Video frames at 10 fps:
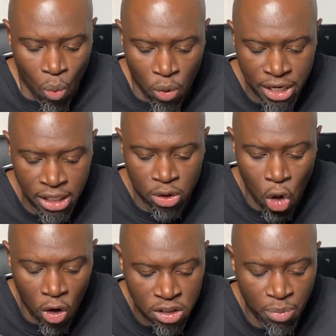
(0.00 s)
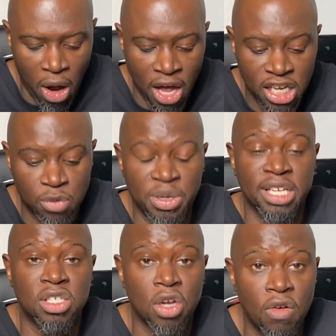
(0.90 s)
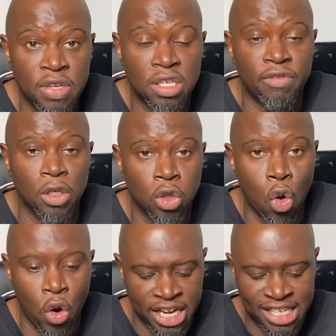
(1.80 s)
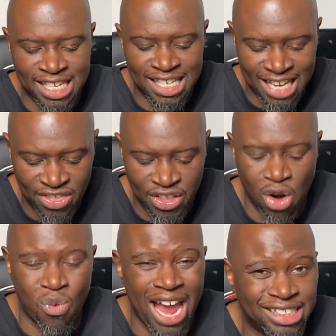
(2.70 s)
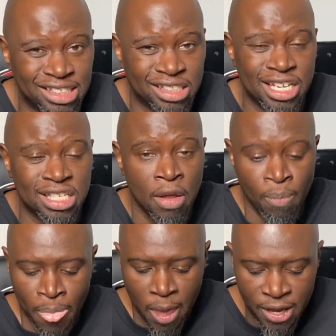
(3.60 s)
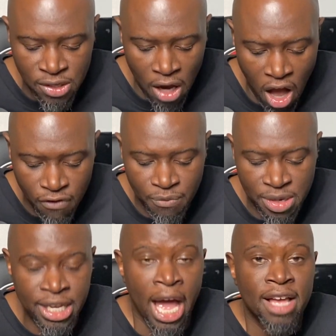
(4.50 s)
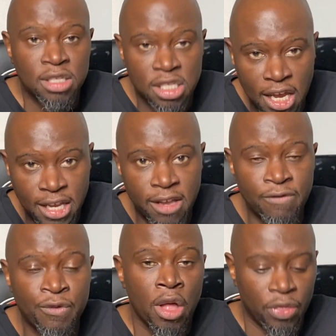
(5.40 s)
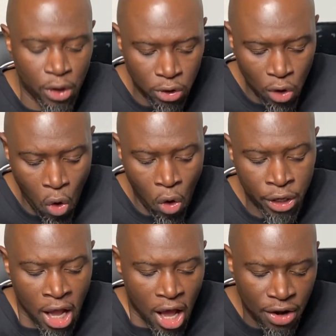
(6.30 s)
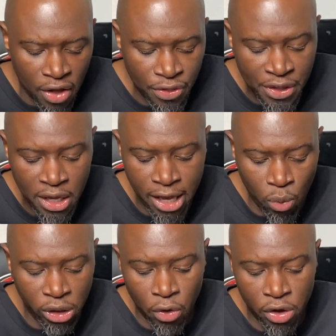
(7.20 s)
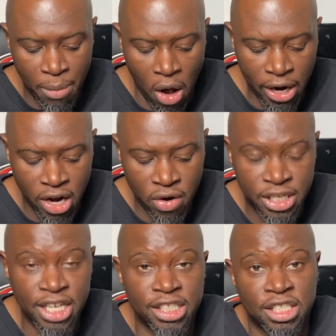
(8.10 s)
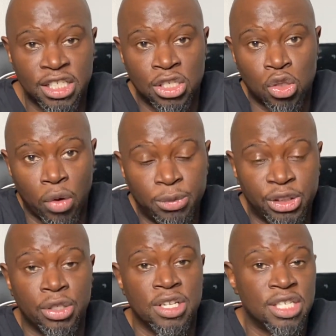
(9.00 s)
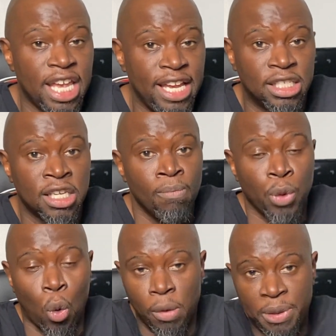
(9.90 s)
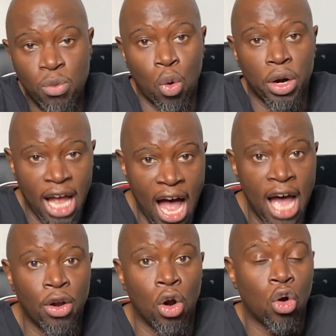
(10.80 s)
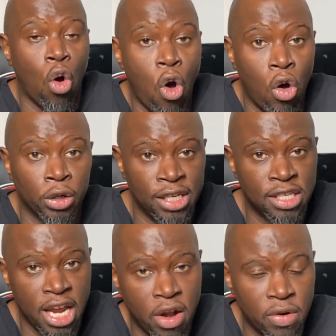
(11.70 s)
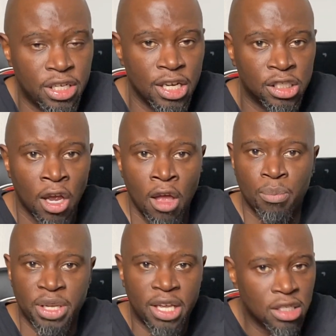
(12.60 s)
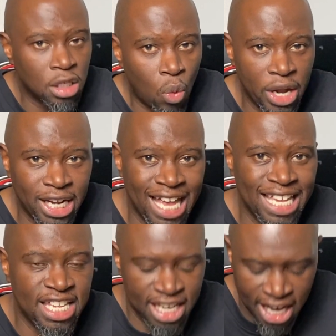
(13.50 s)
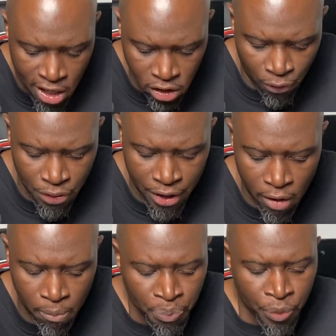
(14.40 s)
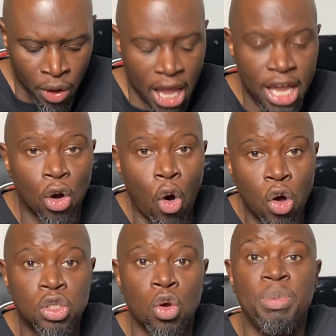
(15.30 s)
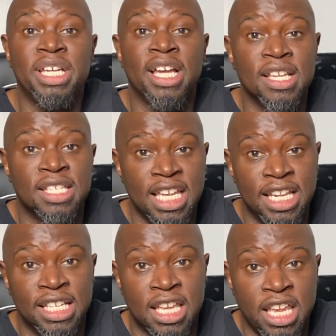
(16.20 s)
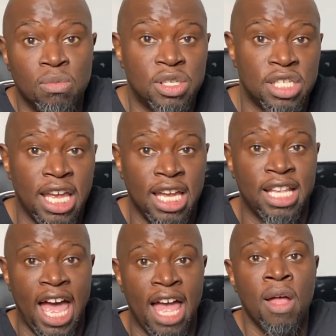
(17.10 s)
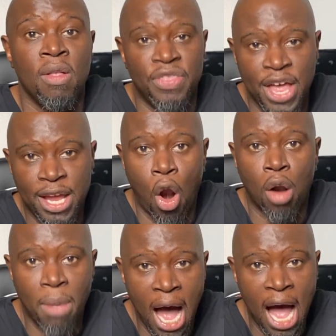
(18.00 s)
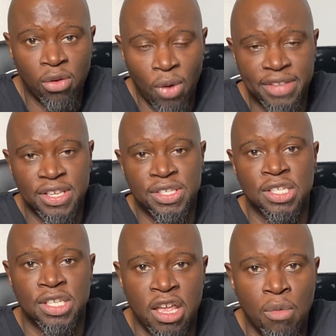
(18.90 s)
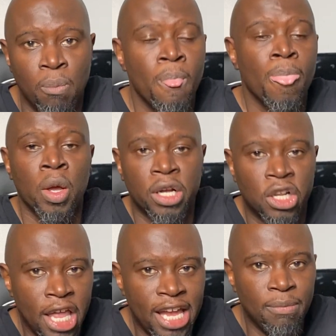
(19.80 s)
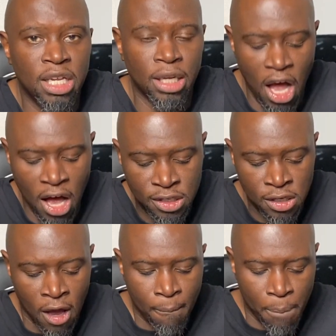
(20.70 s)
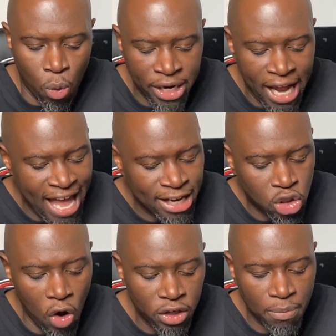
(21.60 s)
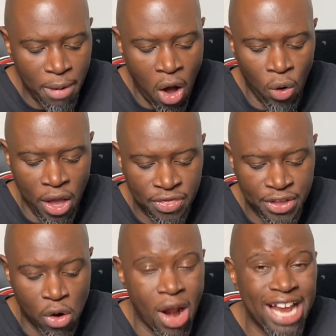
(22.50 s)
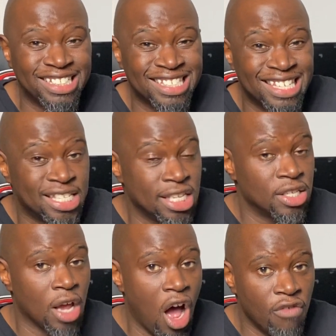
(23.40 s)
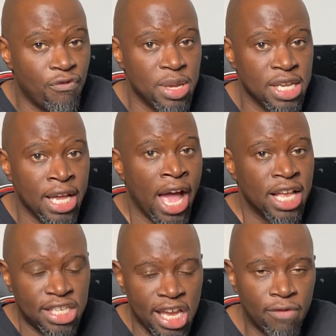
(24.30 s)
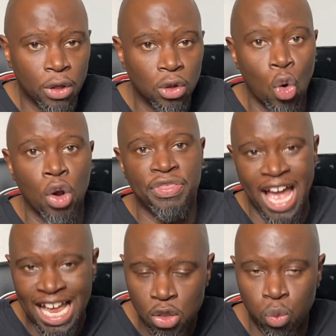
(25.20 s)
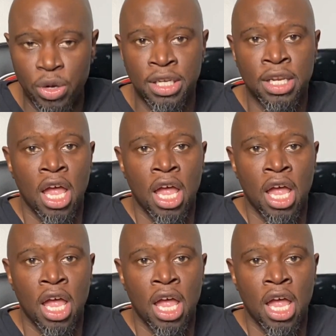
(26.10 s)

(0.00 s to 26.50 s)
when it talks about us being servants of the Lord. And it says, And their righteousness is of me, saith the Lord. Another thing that we learn about heritage is in scripture, the saints or the people of God are called his heritage because way that he cares for them and also because it is him saying that they are mine, right? This is him claiming us. But when I had talked about, and their righteousness is of me, saith the Lord, that's when